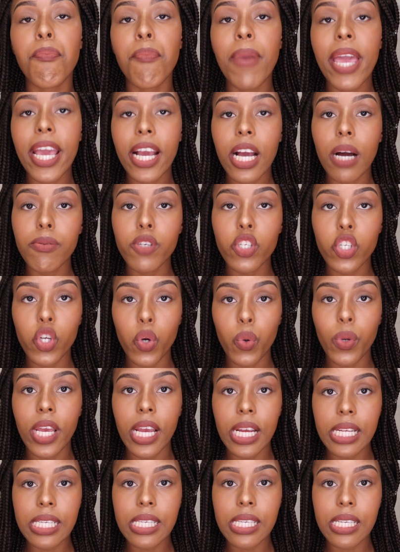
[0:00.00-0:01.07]
makeup
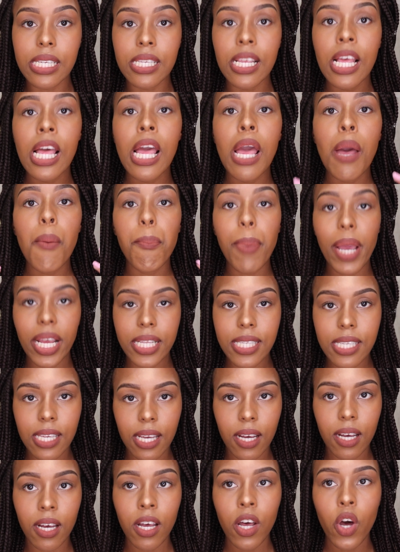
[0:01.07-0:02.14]
showcases
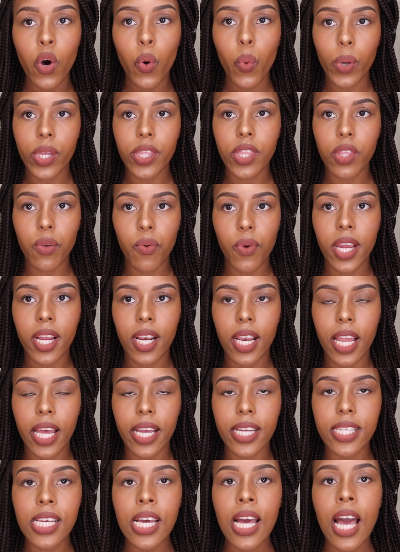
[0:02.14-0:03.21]
better with the ring
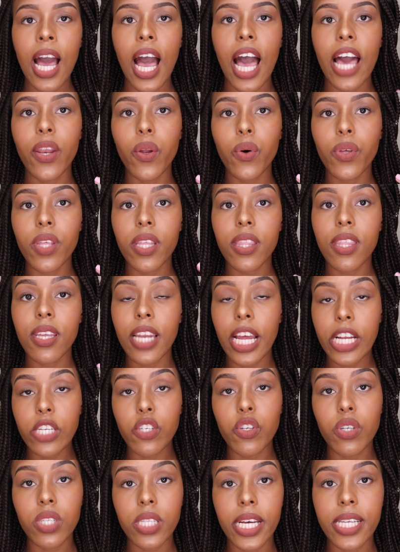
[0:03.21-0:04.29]
light. I know that the
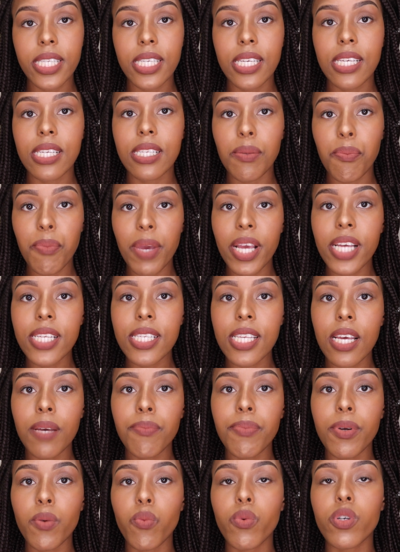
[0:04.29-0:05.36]
natural lighting is
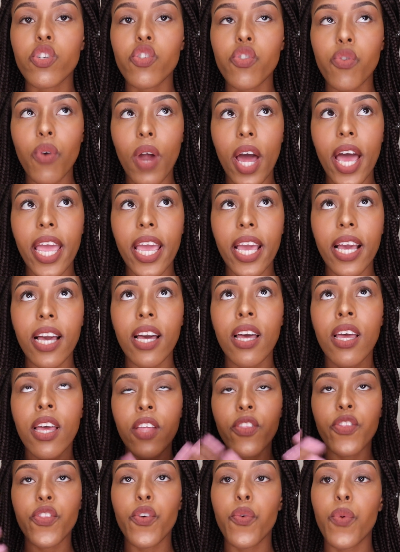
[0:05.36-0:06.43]
amazing, but we're trying
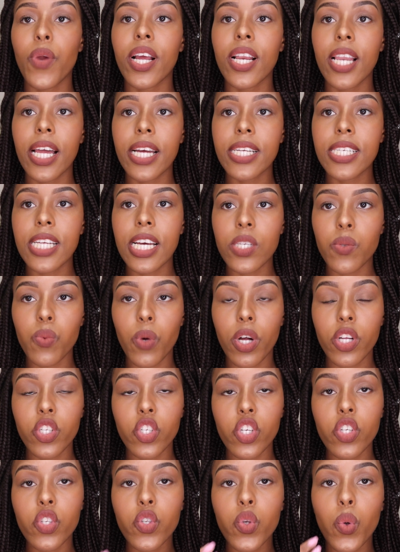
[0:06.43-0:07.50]
the ring light as well,
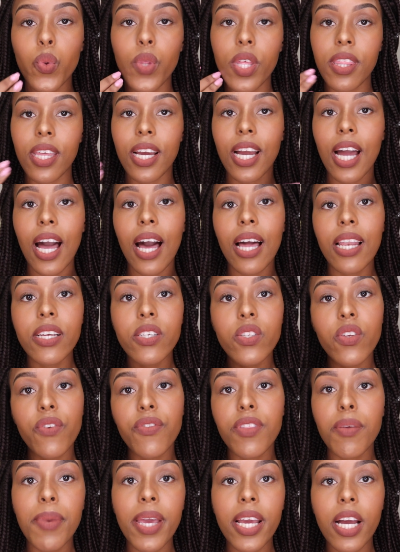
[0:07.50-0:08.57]
just so that the colors
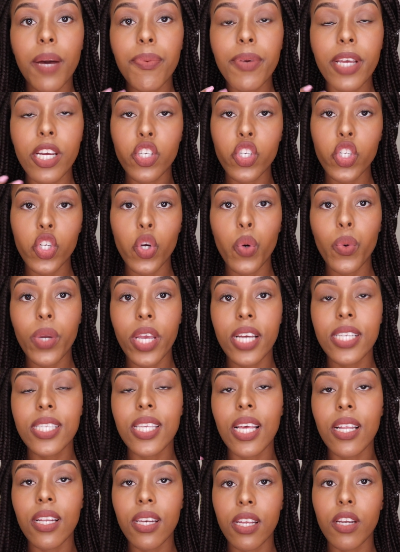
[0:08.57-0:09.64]
of the makeup can
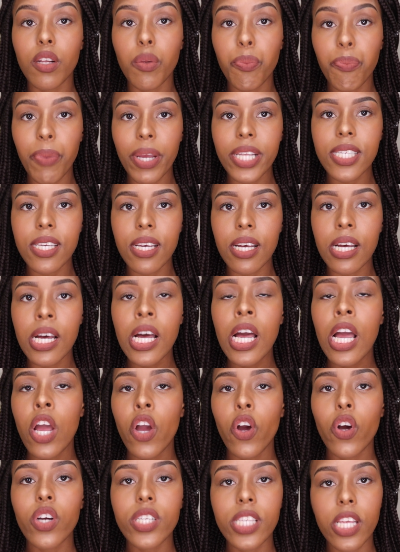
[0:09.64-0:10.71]
showcase a little better,
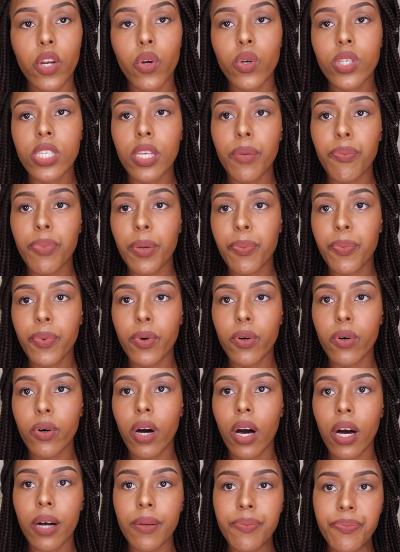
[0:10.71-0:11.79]
because I know some people
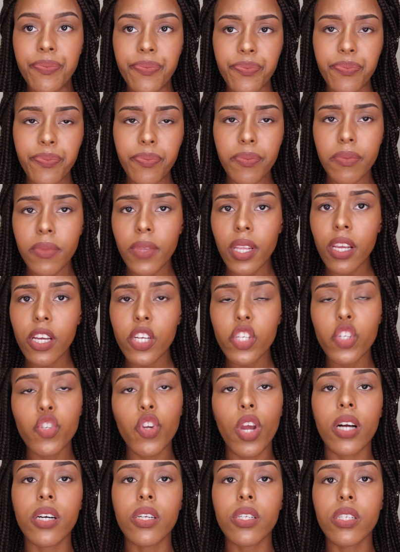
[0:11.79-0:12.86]
um,
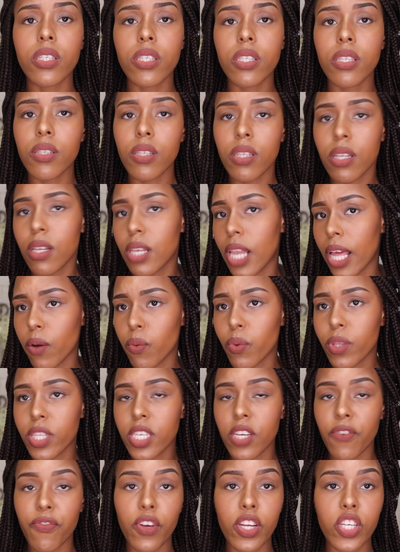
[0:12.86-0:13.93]
struggle like
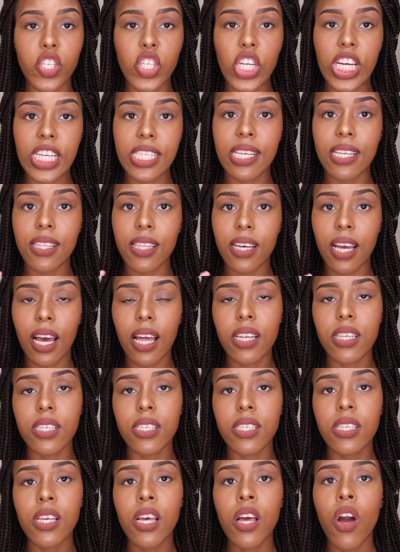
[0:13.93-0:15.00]
with differentiating the
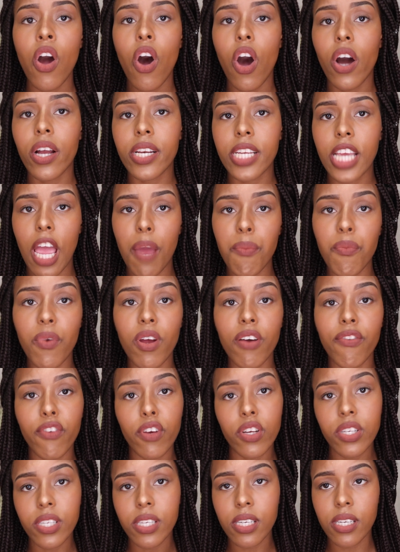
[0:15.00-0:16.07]
colors on camera
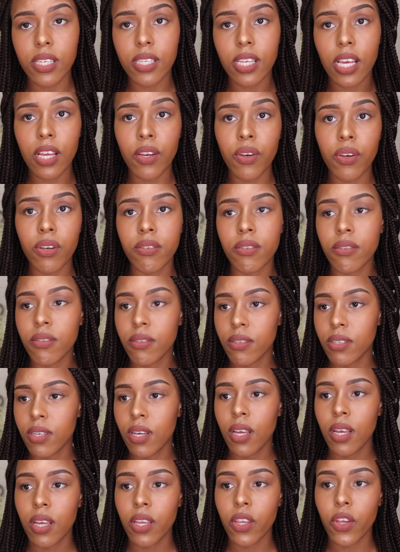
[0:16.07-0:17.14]
versus in,
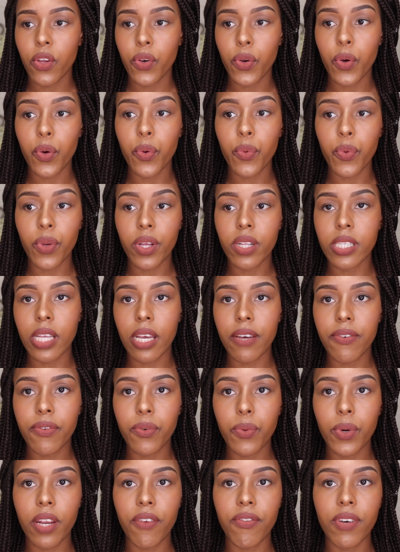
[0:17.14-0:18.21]
you know, real
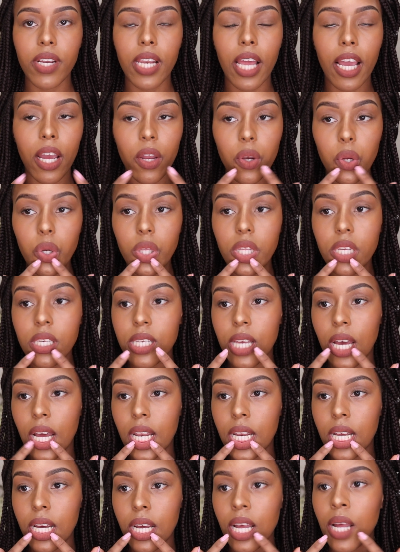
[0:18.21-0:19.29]
life or whatever. Like I know this
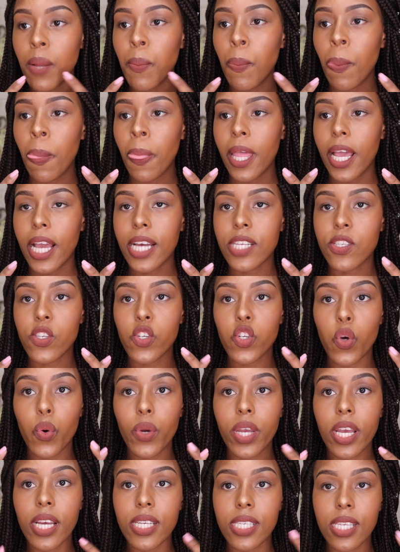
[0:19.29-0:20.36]
color, it's
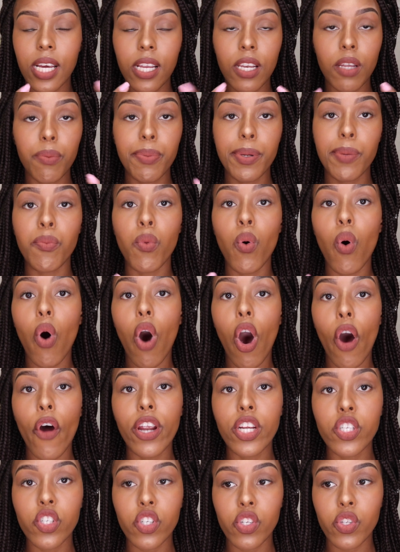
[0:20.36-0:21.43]
showcasing a little bit more
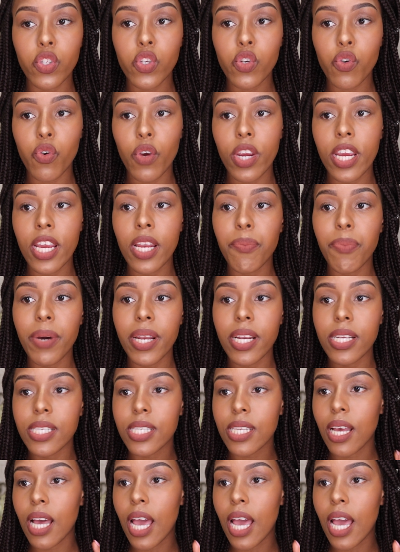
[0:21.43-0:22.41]
orange on screen, but it's